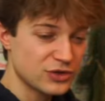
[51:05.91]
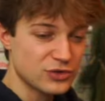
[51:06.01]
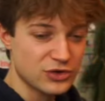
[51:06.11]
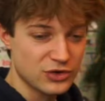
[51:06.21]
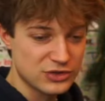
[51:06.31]
You
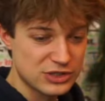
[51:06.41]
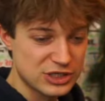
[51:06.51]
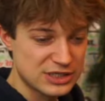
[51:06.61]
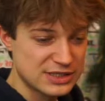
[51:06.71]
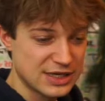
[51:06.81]
could also
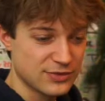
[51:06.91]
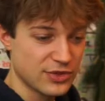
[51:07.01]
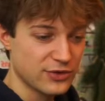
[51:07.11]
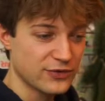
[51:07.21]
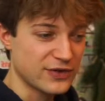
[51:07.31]
just stay
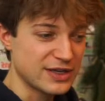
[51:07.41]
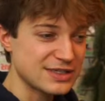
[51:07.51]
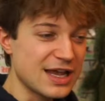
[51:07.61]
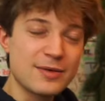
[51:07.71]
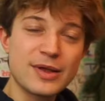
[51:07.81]
with your
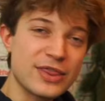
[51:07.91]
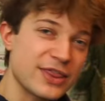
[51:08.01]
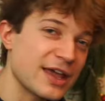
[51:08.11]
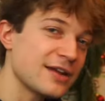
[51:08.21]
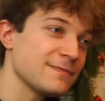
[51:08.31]
friends. But
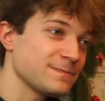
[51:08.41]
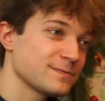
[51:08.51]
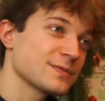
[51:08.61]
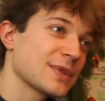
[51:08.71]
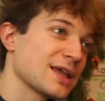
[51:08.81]
then
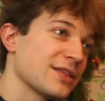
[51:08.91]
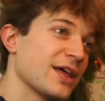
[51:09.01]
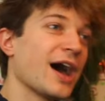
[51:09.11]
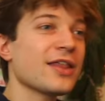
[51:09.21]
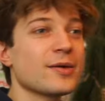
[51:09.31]

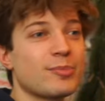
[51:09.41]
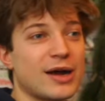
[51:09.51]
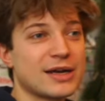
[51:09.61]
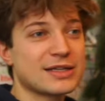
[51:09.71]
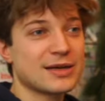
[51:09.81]
the other
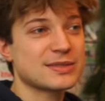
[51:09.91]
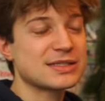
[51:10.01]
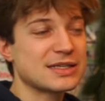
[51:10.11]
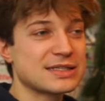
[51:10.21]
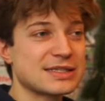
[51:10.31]
part comes
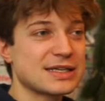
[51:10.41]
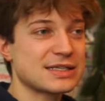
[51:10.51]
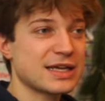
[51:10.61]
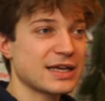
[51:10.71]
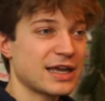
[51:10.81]
in and says
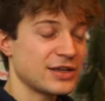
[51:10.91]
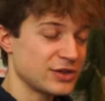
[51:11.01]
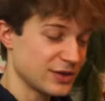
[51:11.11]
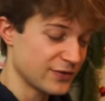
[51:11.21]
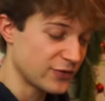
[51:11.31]
like,
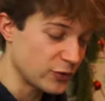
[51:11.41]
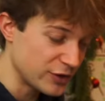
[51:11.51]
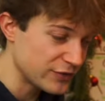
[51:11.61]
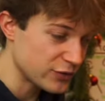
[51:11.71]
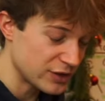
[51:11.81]
hey, for
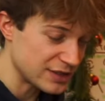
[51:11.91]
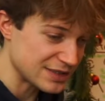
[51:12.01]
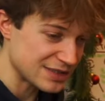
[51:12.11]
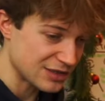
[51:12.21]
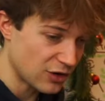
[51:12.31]
real,
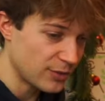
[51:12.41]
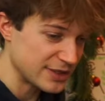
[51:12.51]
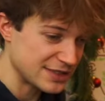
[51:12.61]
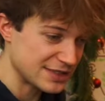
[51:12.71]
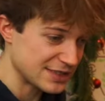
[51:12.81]
it's
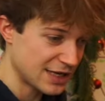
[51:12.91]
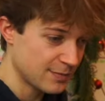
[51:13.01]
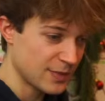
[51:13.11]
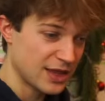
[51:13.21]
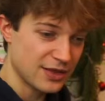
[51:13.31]
always the
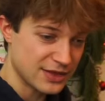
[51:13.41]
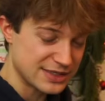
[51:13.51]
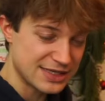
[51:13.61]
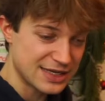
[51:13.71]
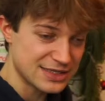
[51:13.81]
same. That
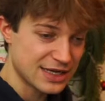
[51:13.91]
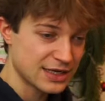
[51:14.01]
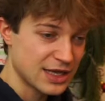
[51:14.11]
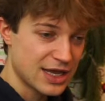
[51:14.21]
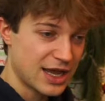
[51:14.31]
says
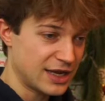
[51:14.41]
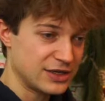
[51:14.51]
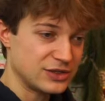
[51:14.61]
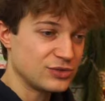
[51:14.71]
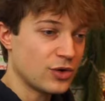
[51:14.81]
like, hey,
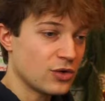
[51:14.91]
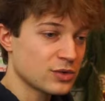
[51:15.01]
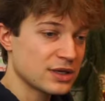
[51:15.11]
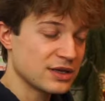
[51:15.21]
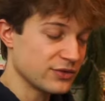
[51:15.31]
you
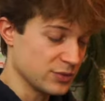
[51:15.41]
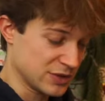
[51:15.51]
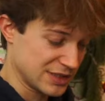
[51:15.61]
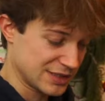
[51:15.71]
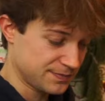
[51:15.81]
only live
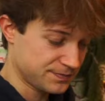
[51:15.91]
once.